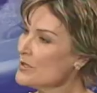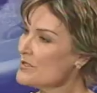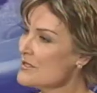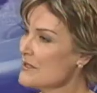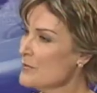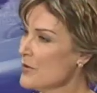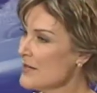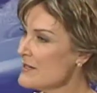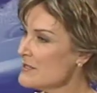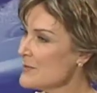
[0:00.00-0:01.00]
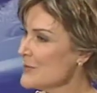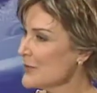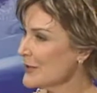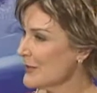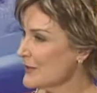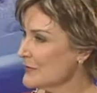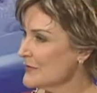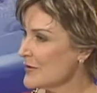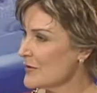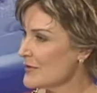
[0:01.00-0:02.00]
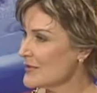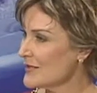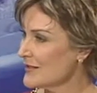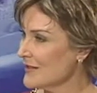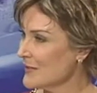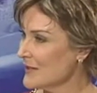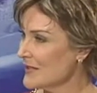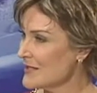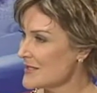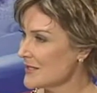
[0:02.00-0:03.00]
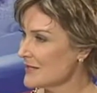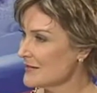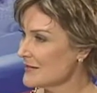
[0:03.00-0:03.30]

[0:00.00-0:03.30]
are some ways people can help if they're interested in helping out the city?